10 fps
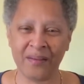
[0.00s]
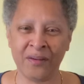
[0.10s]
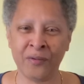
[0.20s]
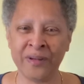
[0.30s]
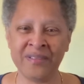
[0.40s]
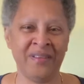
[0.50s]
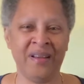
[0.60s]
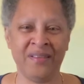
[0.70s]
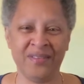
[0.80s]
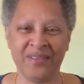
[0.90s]
question
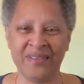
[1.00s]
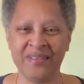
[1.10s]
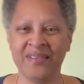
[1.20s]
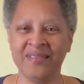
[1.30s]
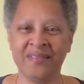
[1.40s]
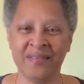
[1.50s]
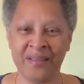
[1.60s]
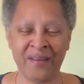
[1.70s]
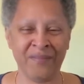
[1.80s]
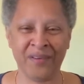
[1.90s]
answered, is this
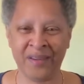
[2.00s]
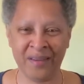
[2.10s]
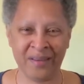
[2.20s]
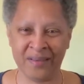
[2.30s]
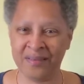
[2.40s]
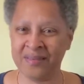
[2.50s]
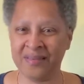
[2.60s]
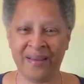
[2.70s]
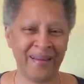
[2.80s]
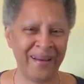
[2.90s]
safe for kids?
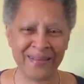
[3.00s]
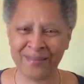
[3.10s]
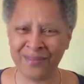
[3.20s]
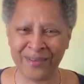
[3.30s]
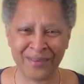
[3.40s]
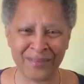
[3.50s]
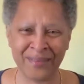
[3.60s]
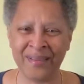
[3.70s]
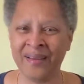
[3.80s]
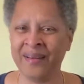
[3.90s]
And guys, if you don't do
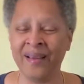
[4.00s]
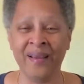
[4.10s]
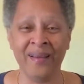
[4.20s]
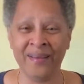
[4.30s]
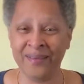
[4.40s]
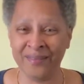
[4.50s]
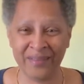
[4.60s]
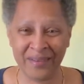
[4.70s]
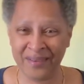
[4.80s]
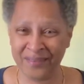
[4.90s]
that, your
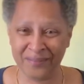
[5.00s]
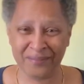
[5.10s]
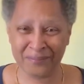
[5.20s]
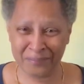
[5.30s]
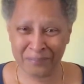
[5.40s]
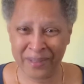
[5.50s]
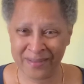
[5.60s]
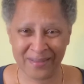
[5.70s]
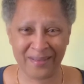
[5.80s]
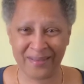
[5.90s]
video
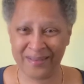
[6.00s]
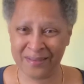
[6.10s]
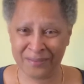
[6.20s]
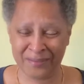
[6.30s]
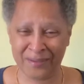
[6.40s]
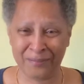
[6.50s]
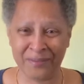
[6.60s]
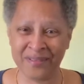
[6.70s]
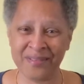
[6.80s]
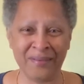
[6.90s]
basically is going
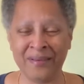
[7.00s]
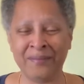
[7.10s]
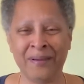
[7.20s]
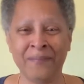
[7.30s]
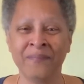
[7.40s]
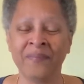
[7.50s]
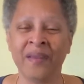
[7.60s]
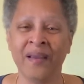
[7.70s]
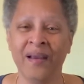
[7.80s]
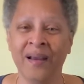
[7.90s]
nowhere. So anyway,
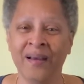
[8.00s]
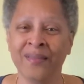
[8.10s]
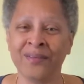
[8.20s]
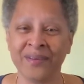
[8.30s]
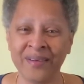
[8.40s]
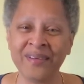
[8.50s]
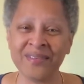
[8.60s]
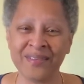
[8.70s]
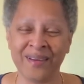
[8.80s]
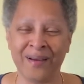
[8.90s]
3
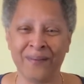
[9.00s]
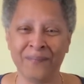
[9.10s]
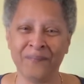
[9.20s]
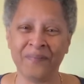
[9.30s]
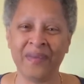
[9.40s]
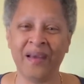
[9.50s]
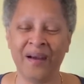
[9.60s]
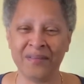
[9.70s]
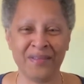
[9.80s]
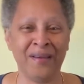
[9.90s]
years ago, I
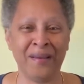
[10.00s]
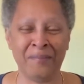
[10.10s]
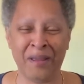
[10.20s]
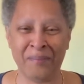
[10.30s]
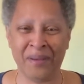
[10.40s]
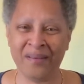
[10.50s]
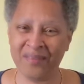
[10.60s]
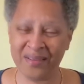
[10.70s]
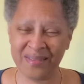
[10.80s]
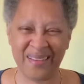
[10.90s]
was talking about
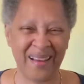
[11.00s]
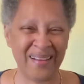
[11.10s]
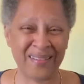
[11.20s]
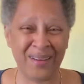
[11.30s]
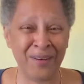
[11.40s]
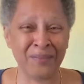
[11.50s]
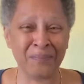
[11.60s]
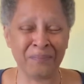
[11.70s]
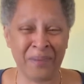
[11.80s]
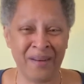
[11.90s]
manifesting. Guys, all
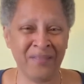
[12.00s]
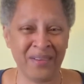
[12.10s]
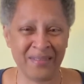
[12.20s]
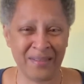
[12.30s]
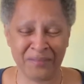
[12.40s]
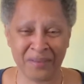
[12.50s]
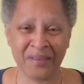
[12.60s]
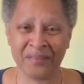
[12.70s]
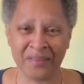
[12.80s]
manifesting really